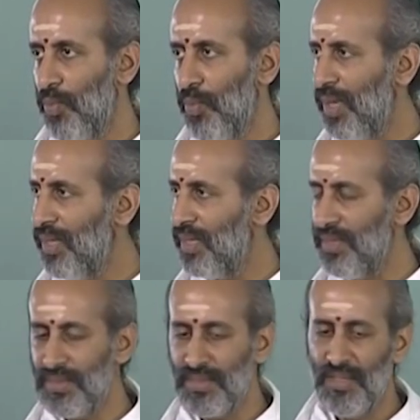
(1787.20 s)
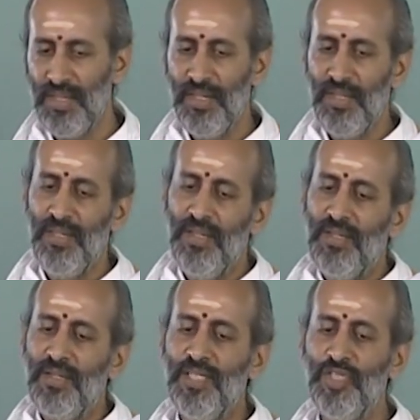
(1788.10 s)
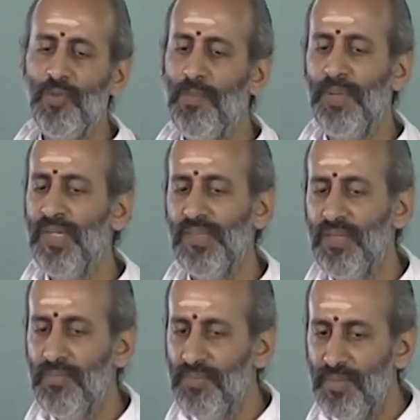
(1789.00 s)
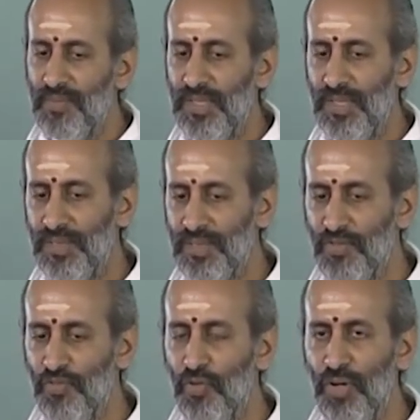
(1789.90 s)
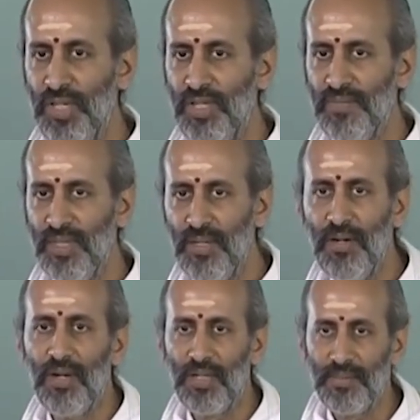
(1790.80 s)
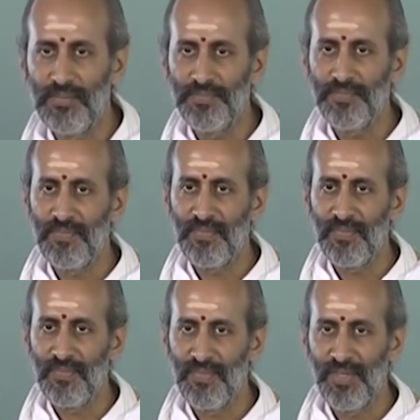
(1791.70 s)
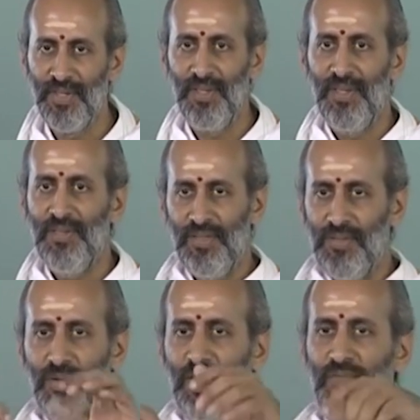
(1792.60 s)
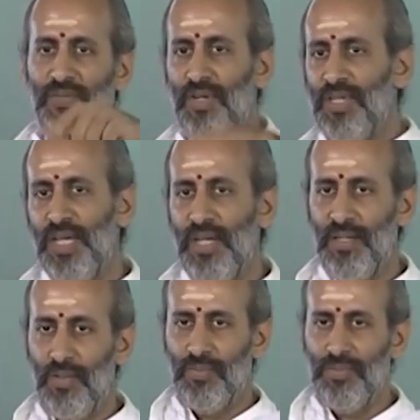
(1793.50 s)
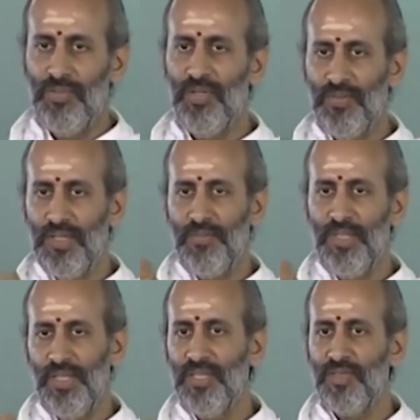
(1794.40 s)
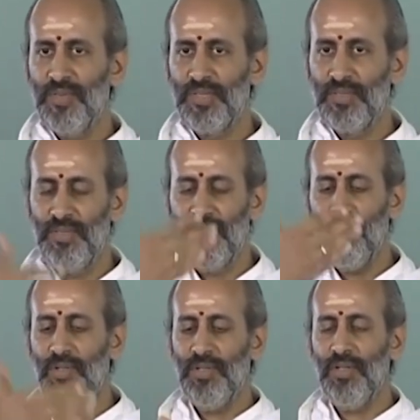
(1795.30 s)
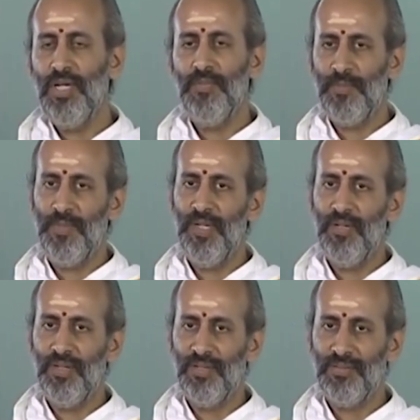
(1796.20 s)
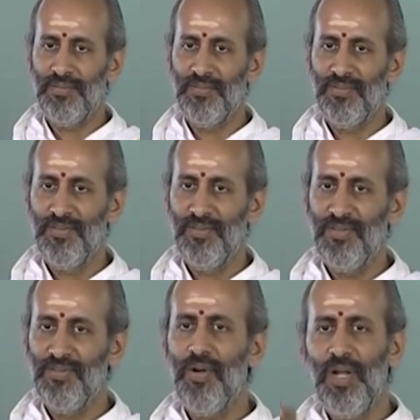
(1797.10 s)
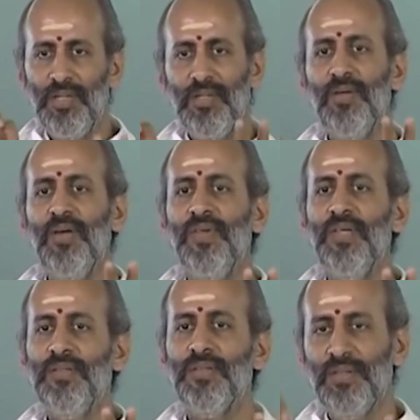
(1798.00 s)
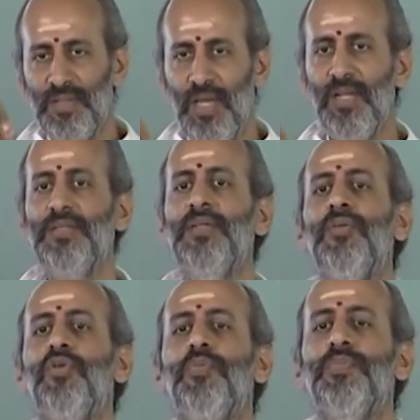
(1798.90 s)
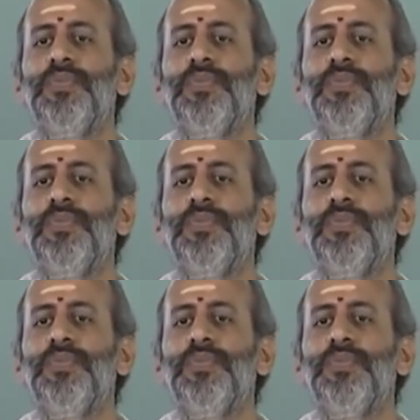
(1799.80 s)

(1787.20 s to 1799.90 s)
One is Rajvabhyasanam, which is folding of the cord. See, you have drawn a line now, you have determined the east-west, now you have to draw a perpendicular. So, all that you have is nails and rope.